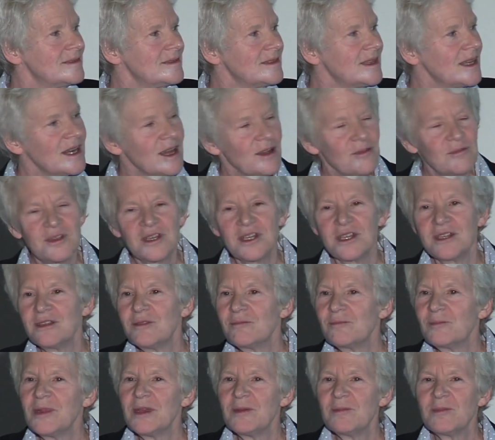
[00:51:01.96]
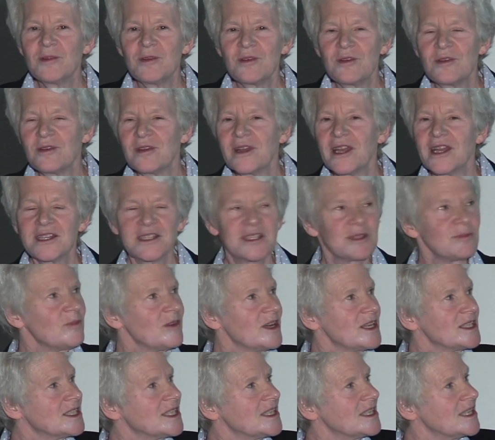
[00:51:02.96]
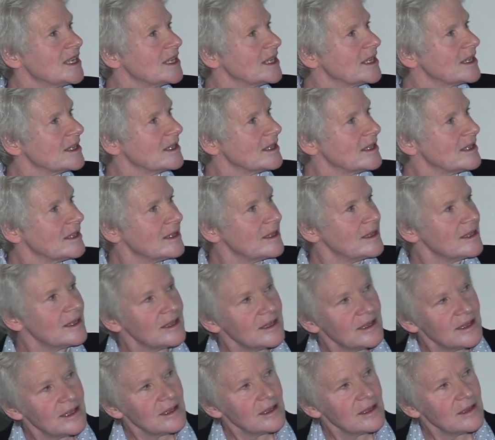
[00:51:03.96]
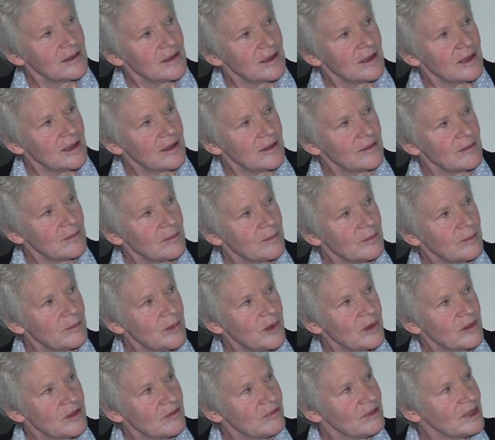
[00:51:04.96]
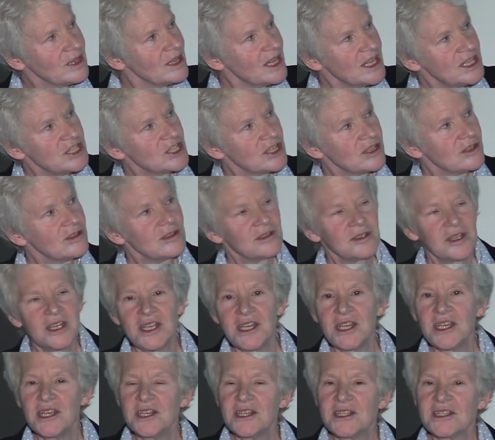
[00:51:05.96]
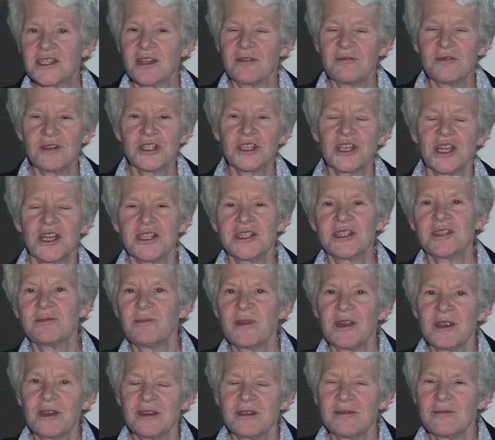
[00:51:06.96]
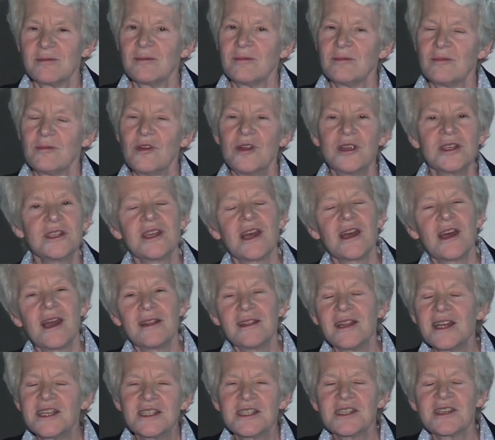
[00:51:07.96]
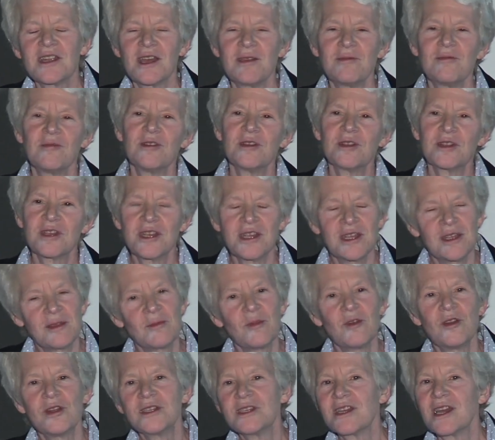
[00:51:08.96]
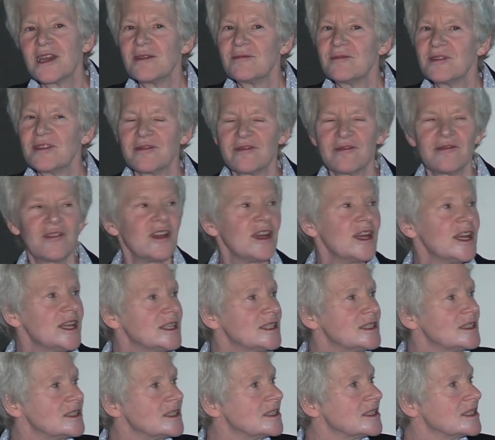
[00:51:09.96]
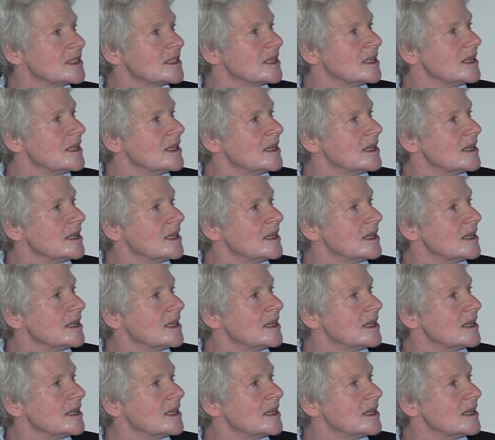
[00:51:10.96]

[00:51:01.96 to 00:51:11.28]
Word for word: That I would, people expressing both relational needs. I wish I had spent more time, less time working, more time with friends.